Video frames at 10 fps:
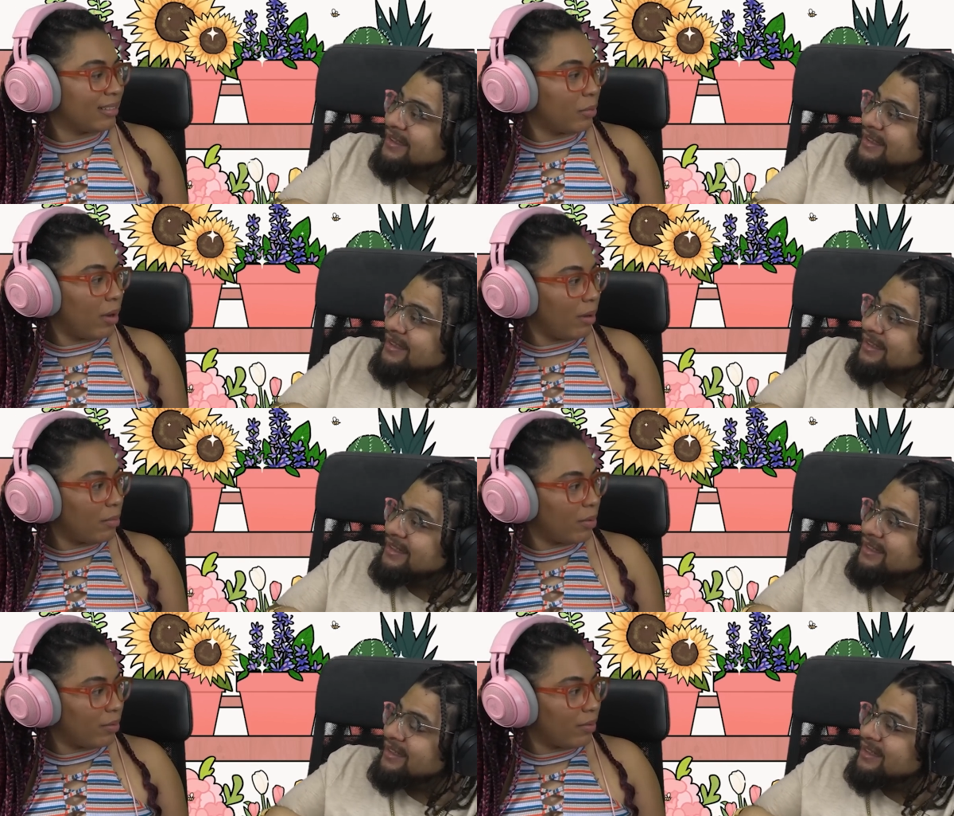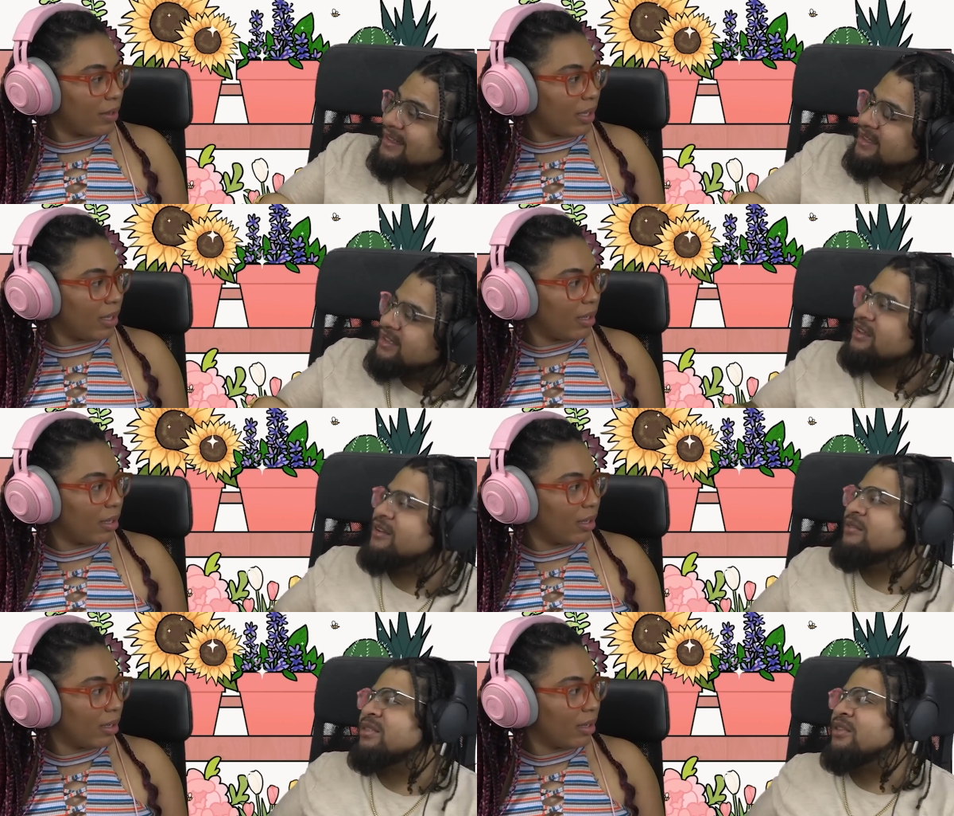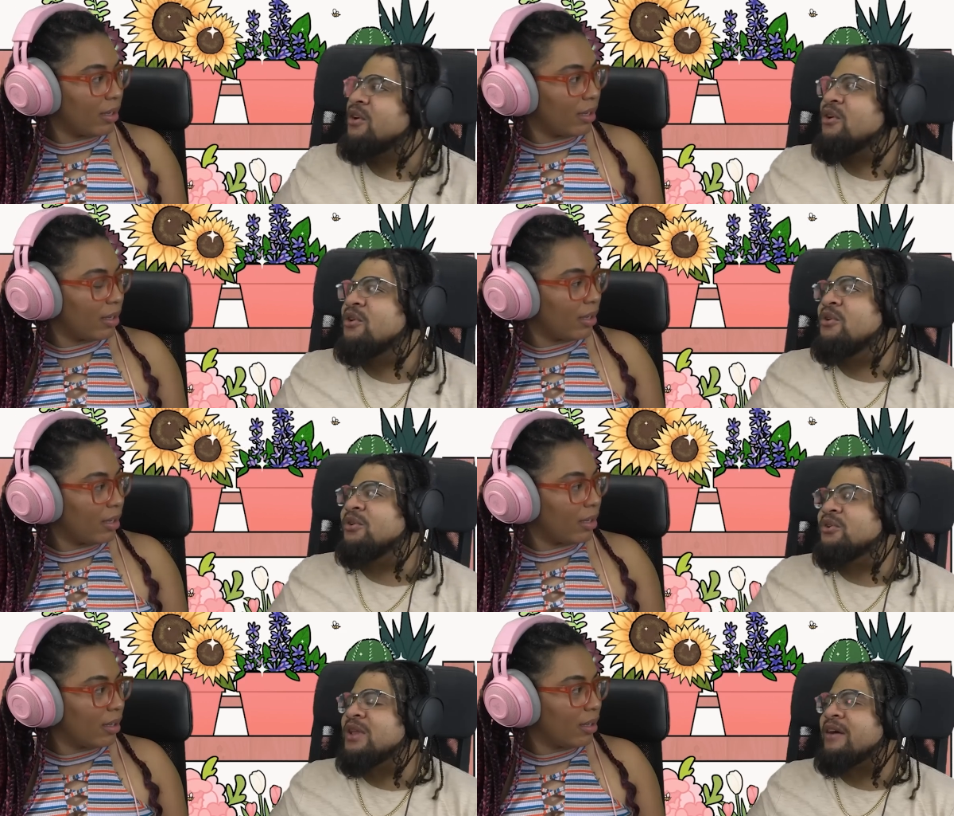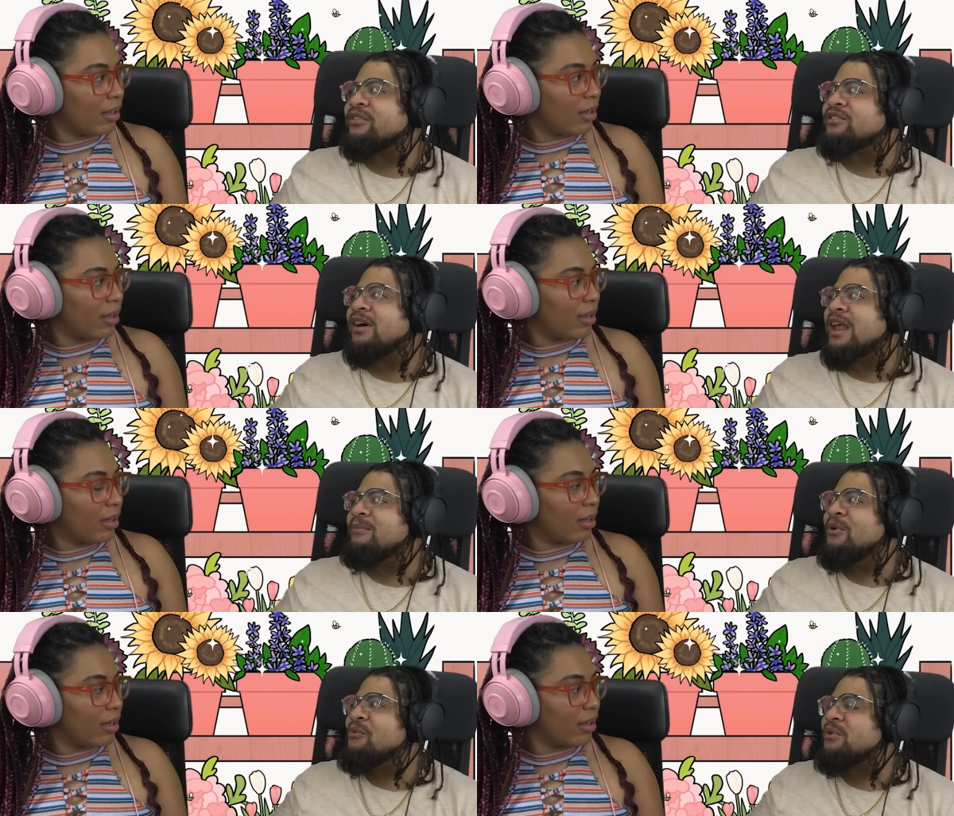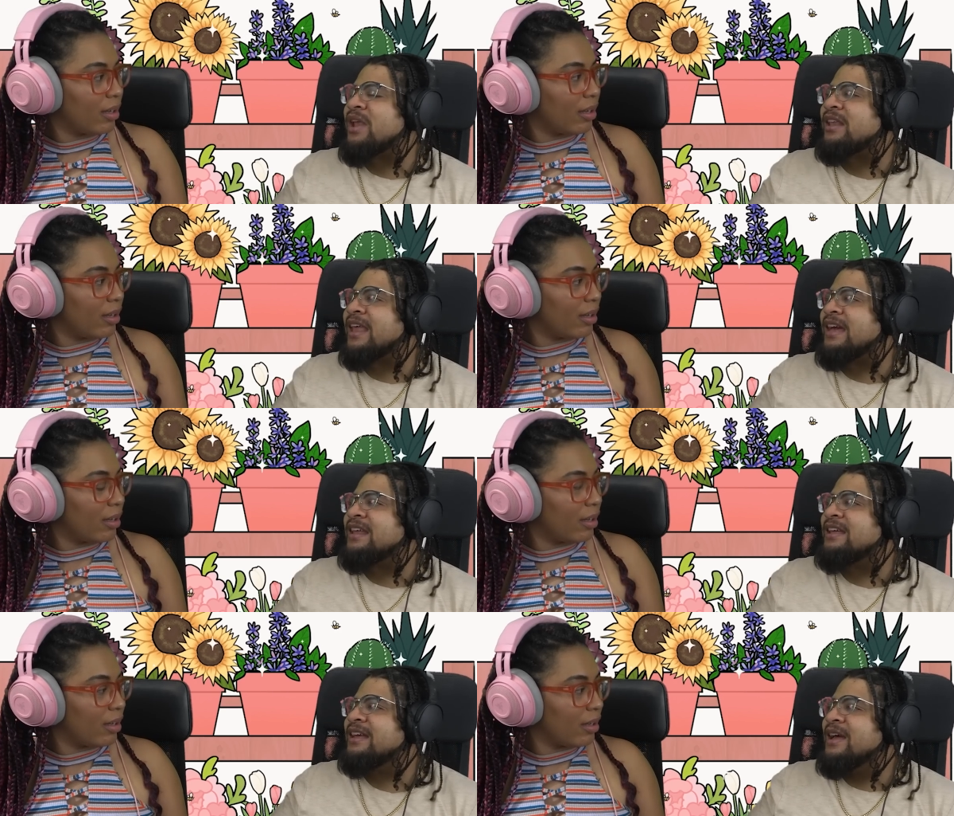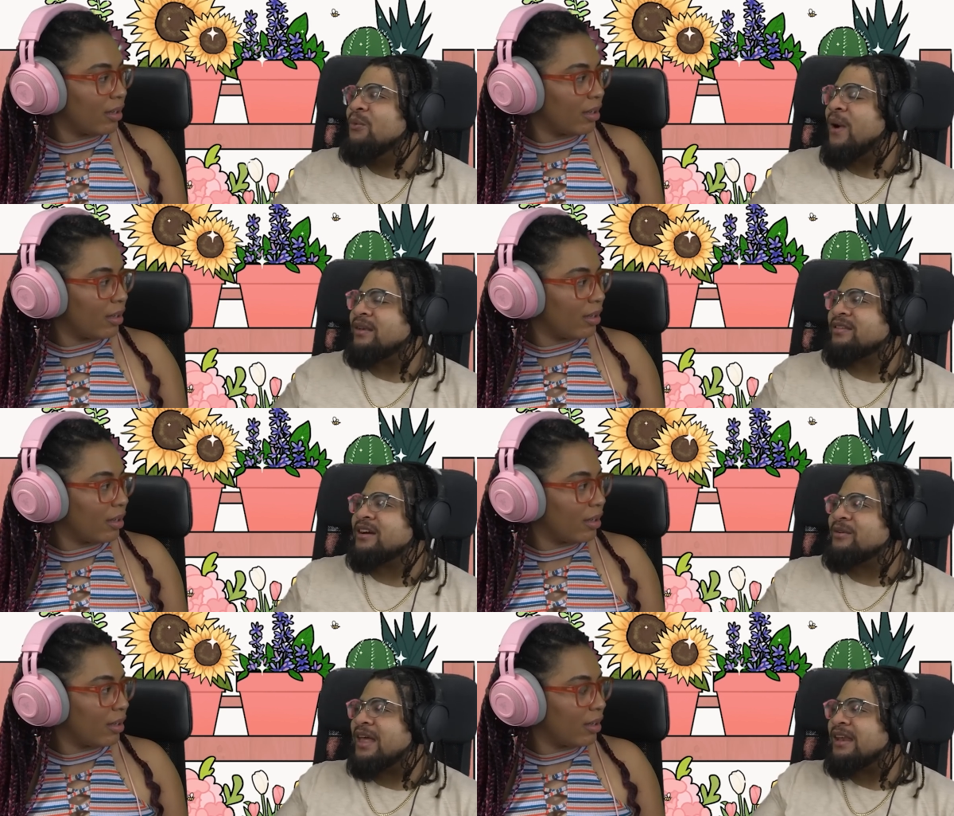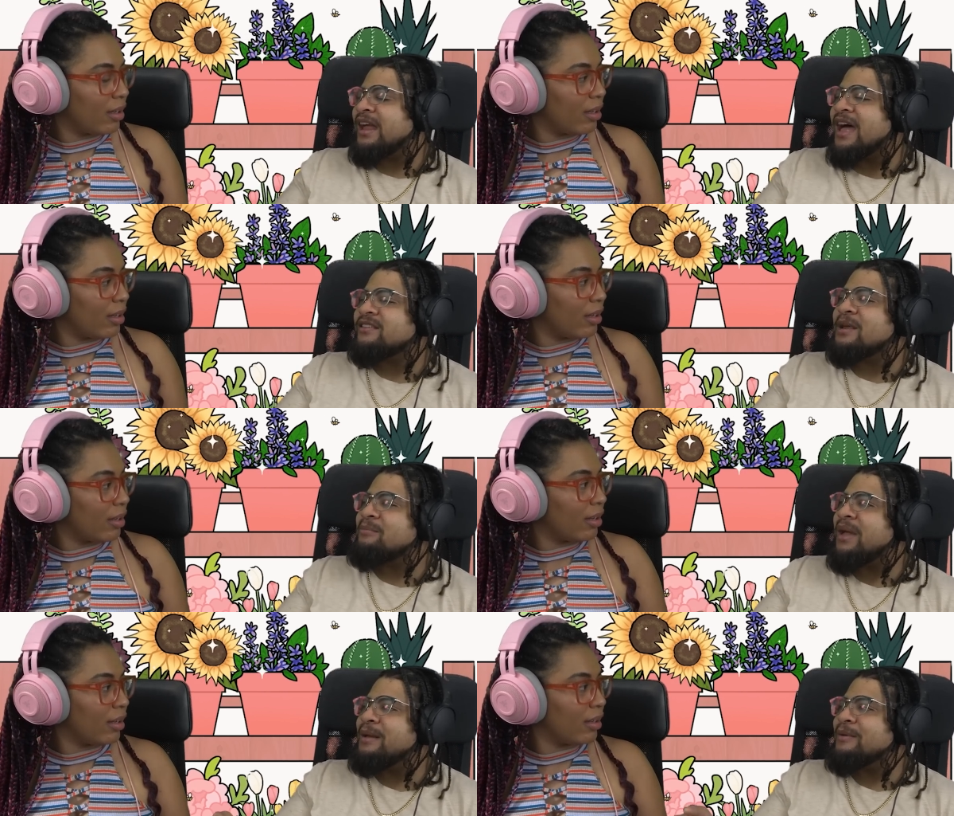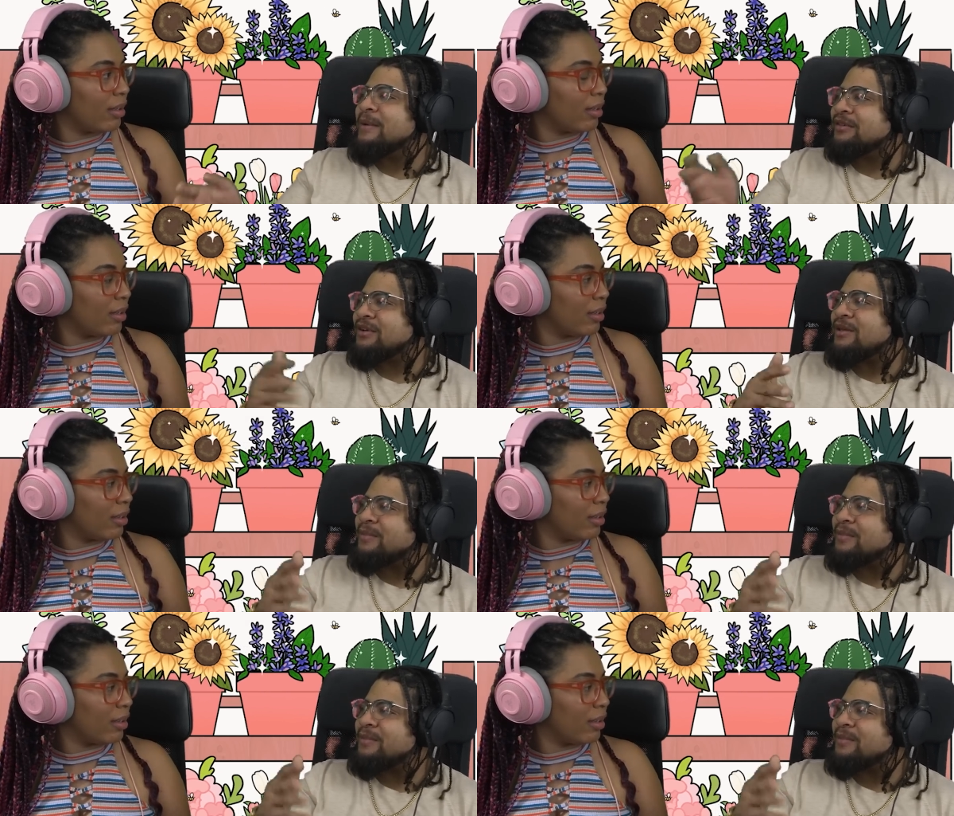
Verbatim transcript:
Speaker 1: What movie?
Speaker 2: Ew, you never saw that movie with that lady where she, like, lady has that baby, makes her have